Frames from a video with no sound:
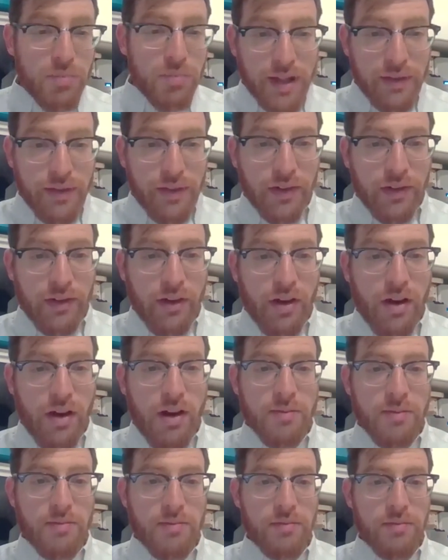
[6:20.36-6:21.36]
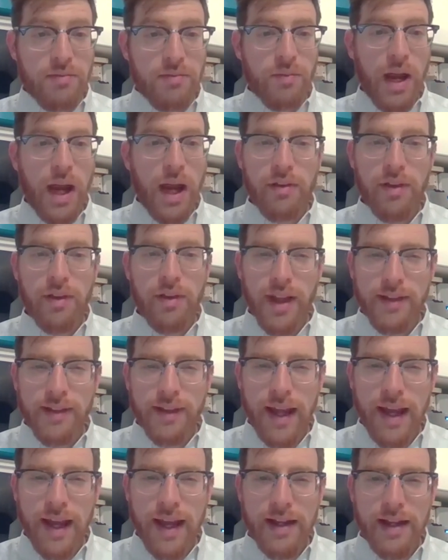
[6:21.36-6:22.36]
Breakfast time, however
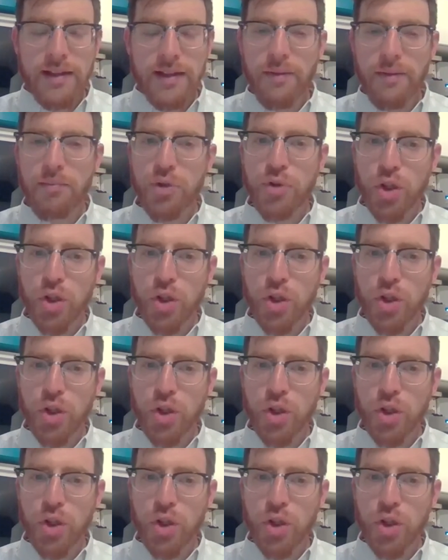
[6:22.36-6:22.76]
that's had,